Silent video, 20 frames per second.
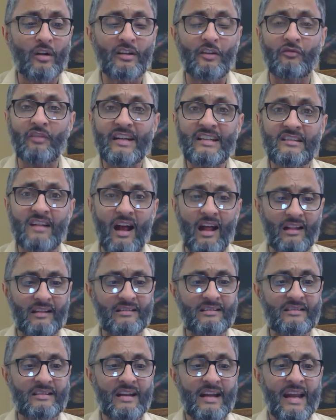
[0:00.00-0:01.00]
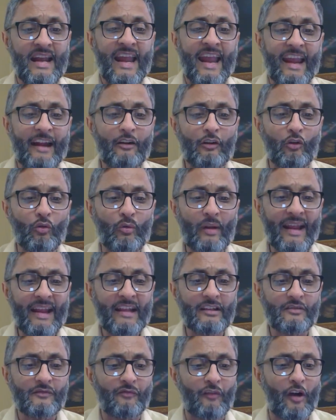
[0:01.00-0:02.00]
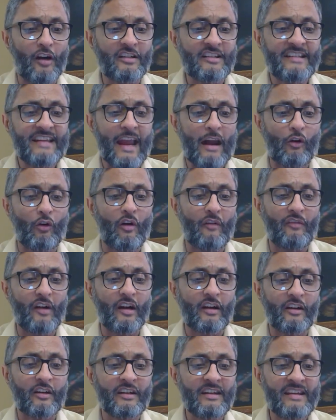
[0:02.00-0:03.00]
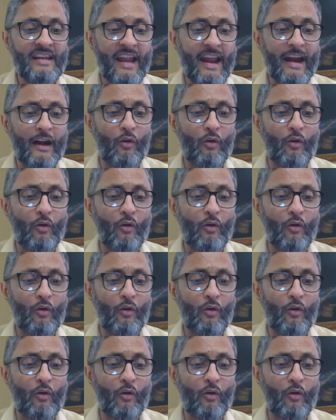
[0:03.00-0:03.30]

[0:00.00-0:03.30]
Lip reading: results, including its first year-over-year